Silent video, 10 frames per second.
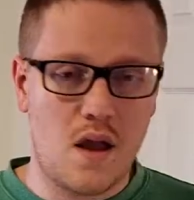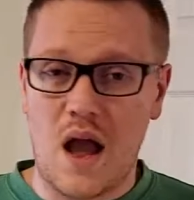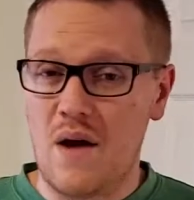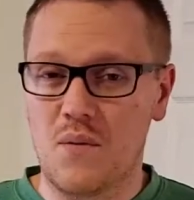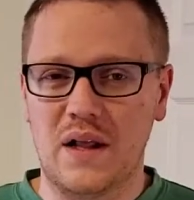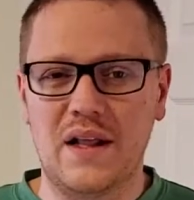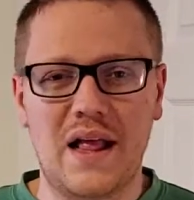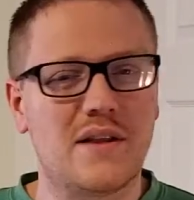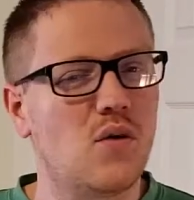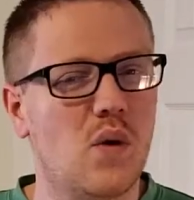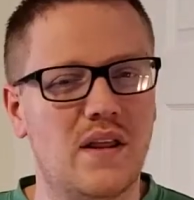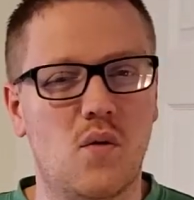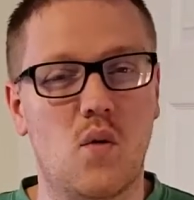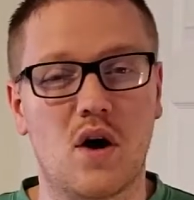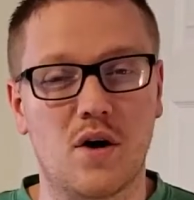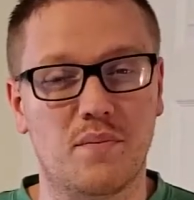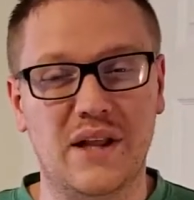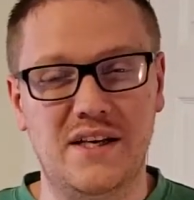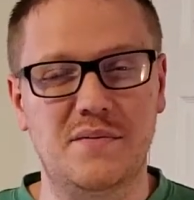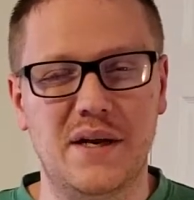I really like the way the worker
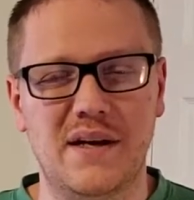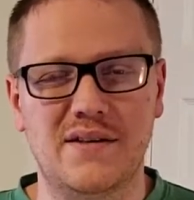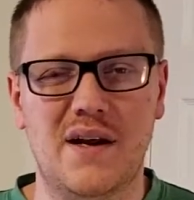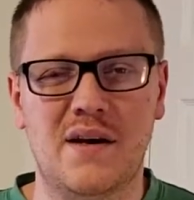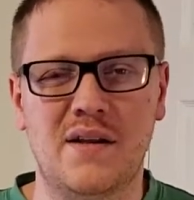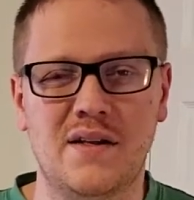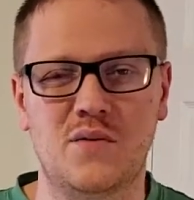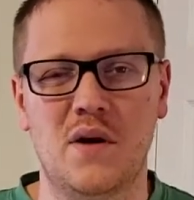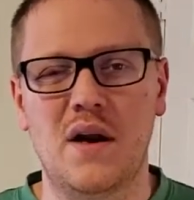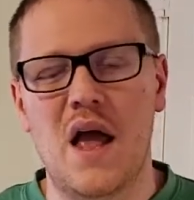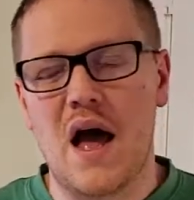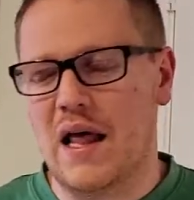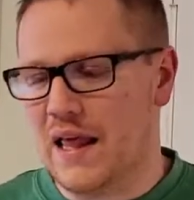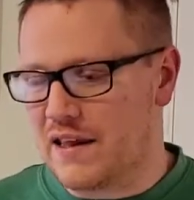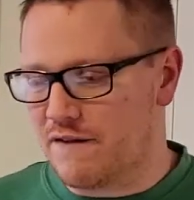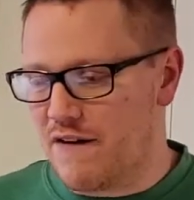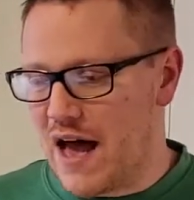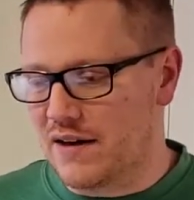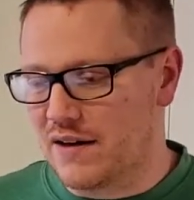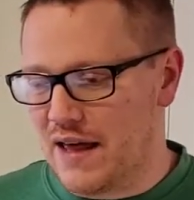placement is done in this one. I like the
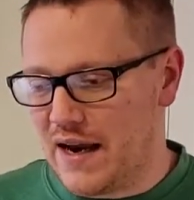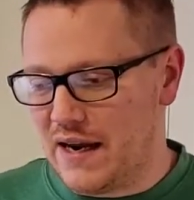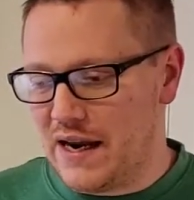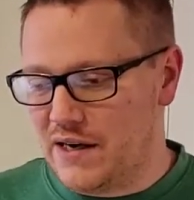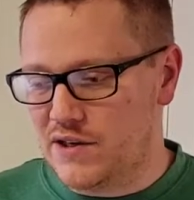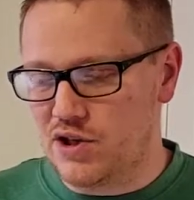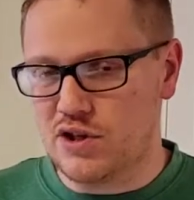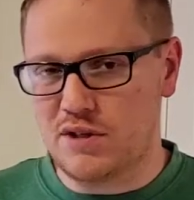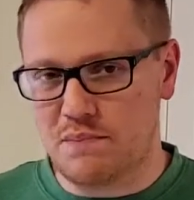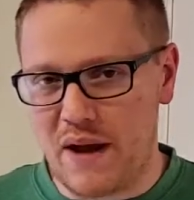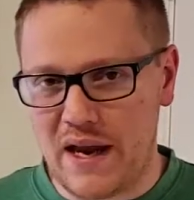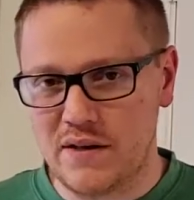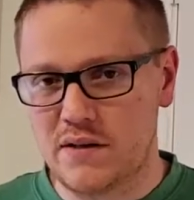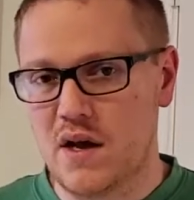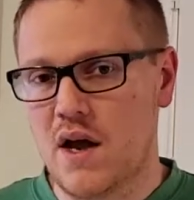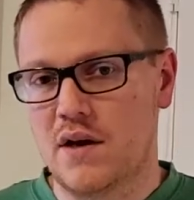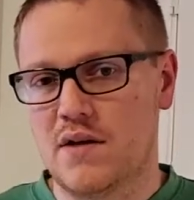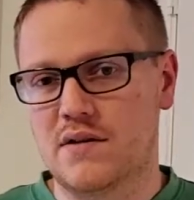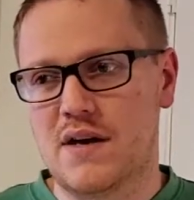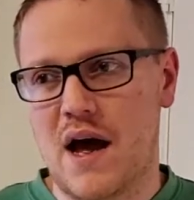fact that each space
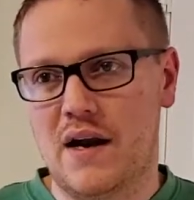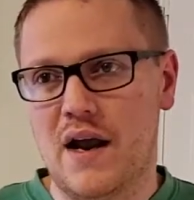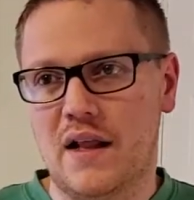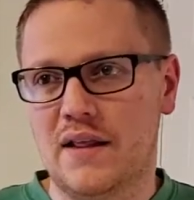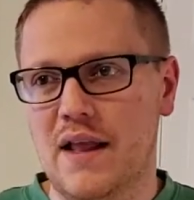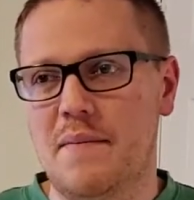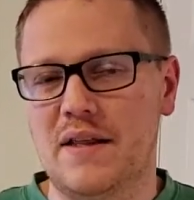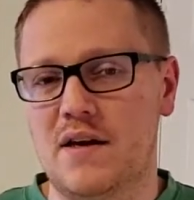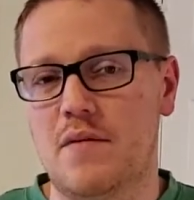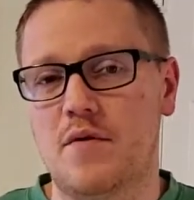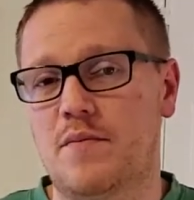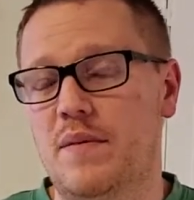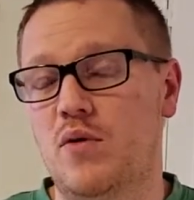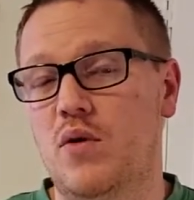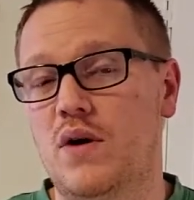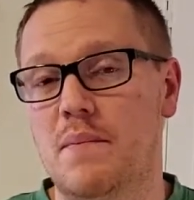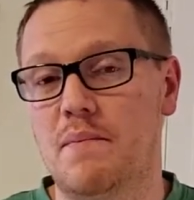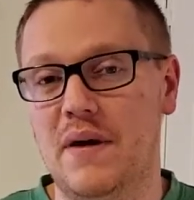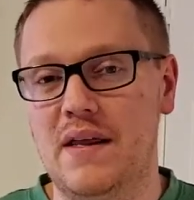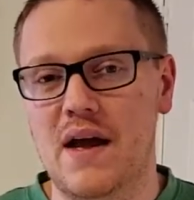does not limit the number of people who can
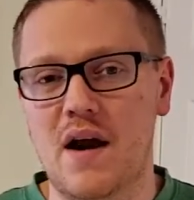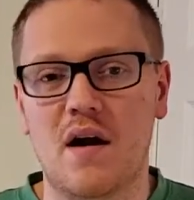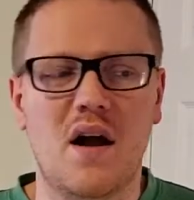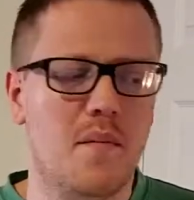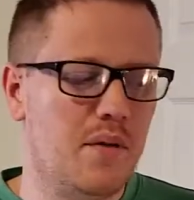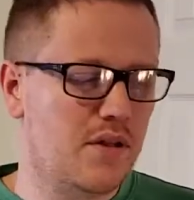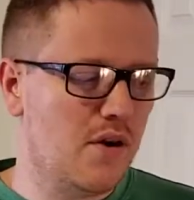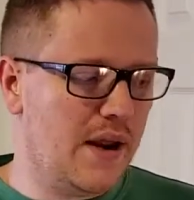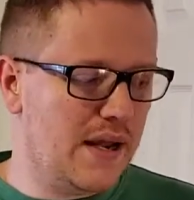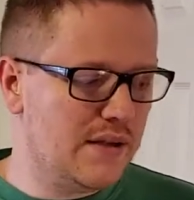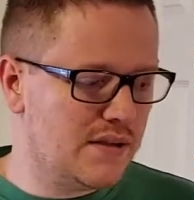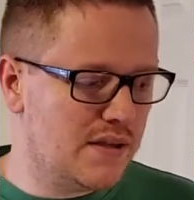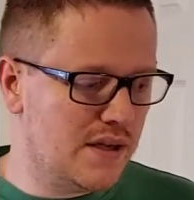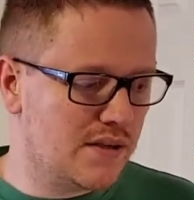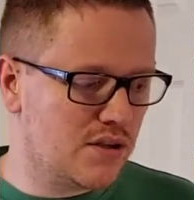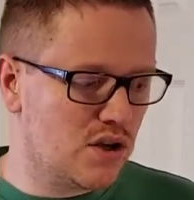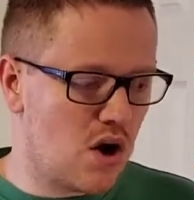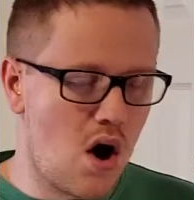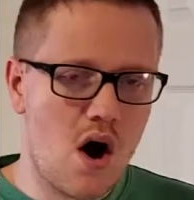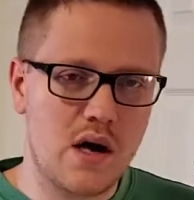be there, but there is this
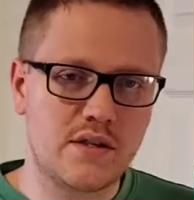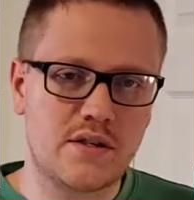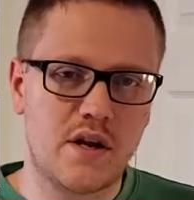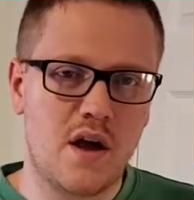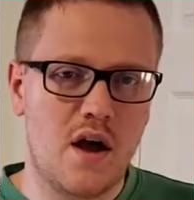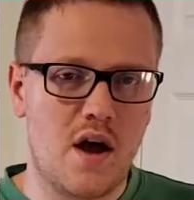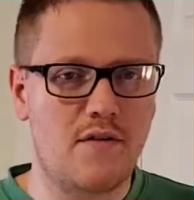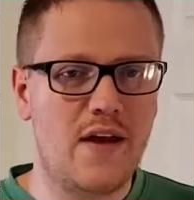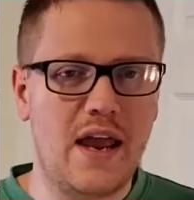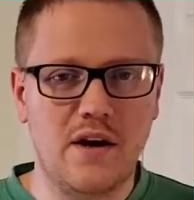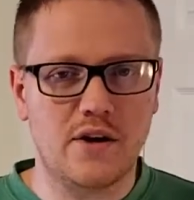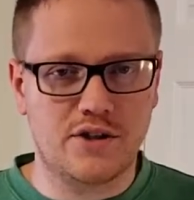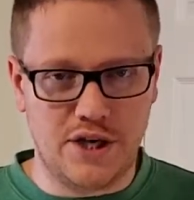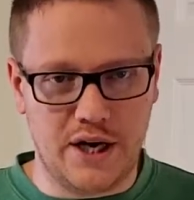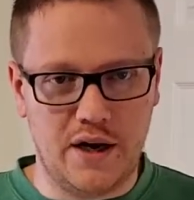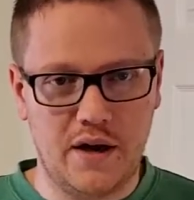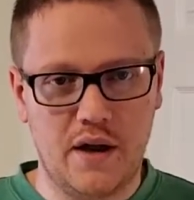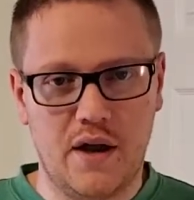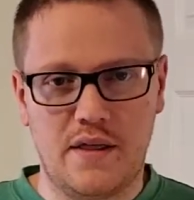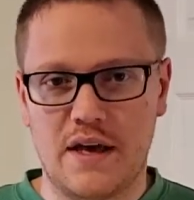cost of energy
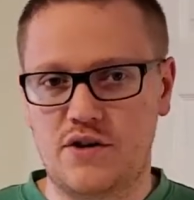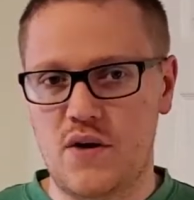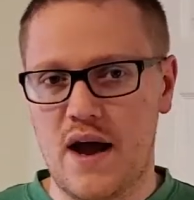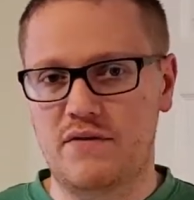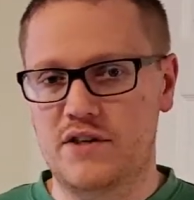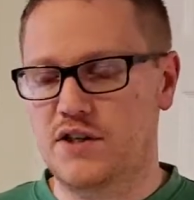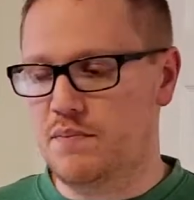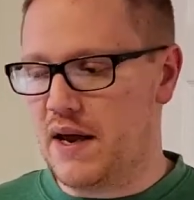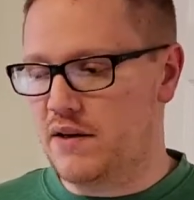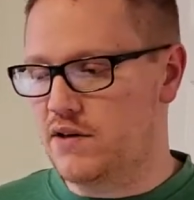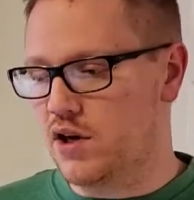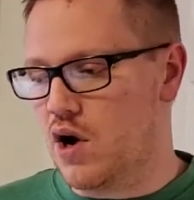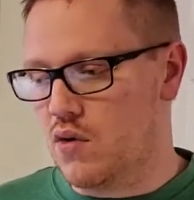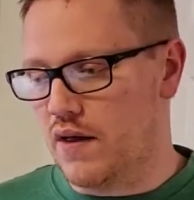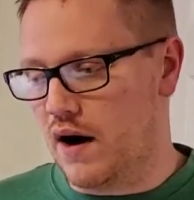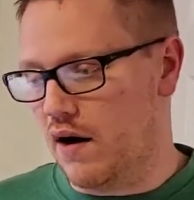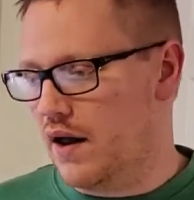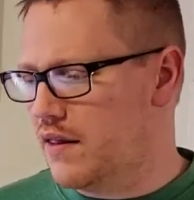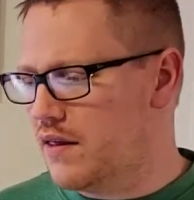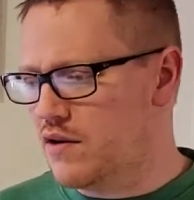that you have to spend to go there.
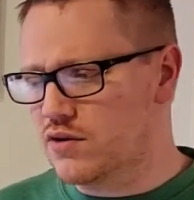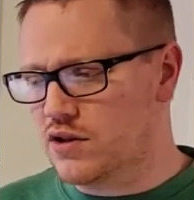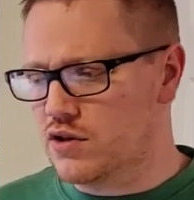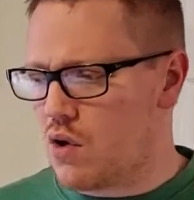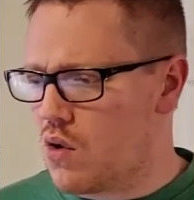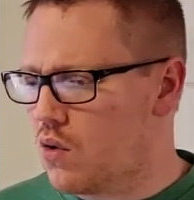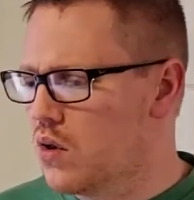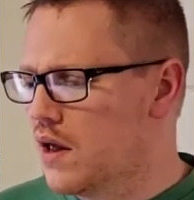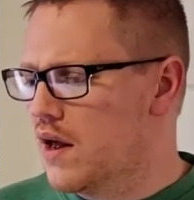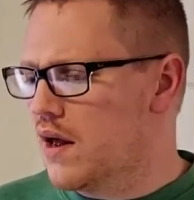And then there's this whole